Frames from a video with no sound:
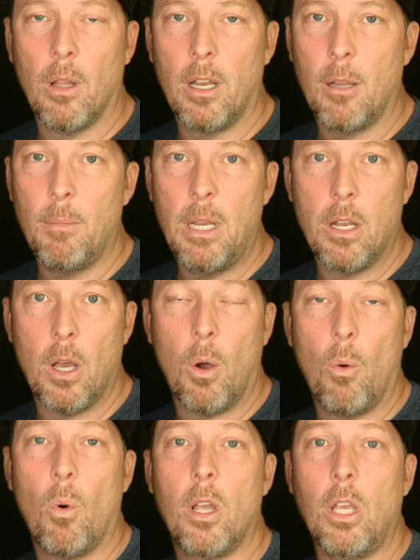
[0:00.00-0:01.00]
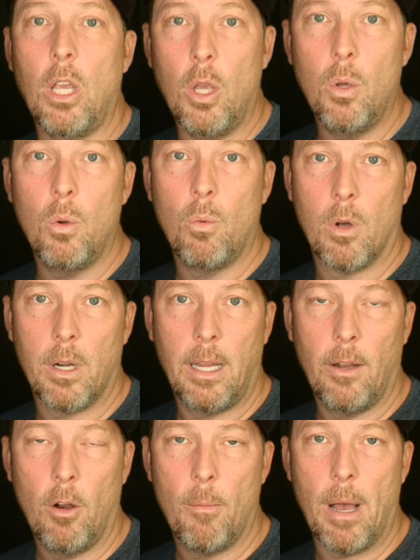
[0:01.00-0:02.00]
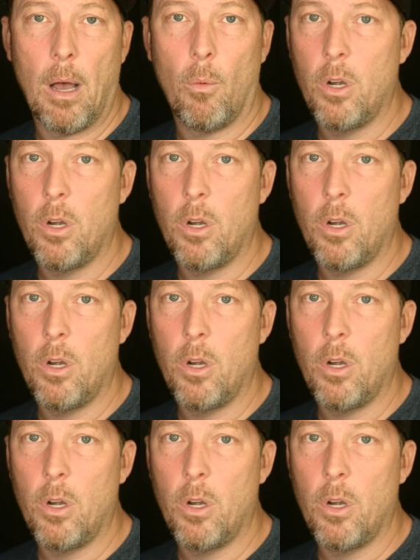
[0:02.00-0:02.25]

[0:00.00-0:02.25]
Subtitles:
letting me know what you want to hear about.